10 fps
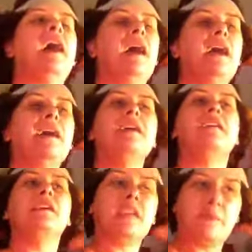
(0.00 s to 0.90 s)
and
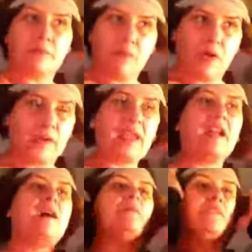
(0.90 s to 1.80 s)
keep rolling it
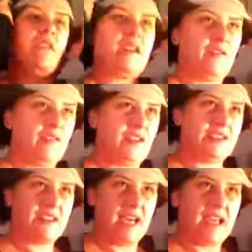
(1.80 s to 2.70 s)
up so that it
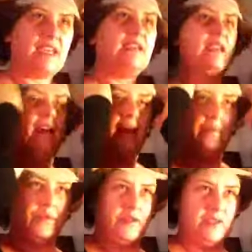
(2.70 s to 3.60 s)
feels tight, and I
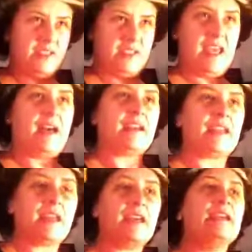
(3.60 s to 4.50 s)
push down and
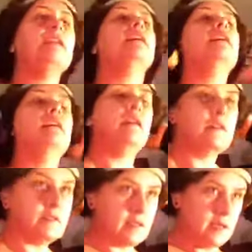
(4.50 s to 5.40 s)
in,
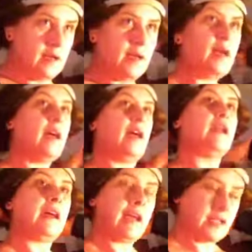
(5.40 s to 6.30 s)
and
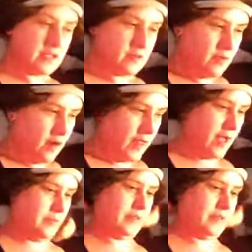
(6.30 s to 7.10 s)
I actually roll up a